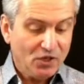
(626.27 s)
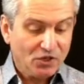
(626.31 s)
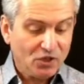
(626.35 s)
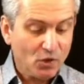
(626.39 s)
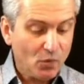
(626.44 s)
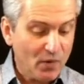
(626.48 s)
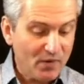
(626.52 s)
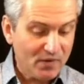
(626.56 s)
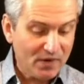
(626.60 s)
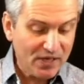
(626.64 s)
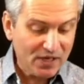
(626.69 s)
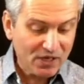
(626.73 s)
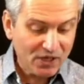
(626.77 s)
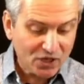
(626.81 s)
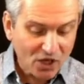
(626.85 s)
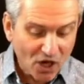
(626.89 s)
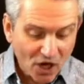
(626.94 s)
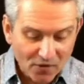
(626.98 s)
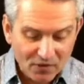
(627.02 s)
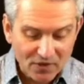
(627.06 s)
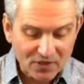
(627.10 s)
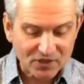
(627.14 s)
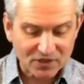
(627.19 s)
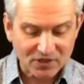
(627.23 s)
So we're
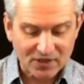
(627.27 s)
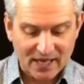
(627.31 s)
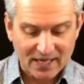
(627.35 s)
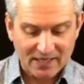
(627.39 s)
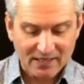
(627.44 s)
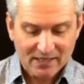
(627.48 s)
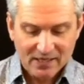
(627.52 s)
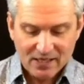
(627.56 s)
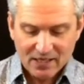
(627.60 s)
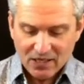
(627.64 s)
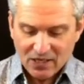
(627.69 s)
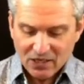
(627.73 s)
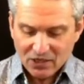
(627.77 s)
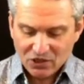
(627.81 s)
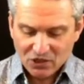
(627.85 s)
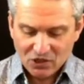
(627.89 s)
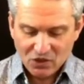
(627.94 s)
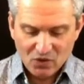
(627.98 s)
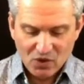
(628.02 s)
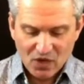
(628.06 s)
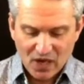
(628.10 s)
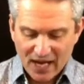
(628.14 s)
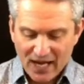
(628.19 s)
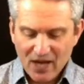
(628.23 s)
encouraged then
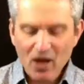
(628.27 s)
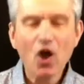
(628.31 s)
to lay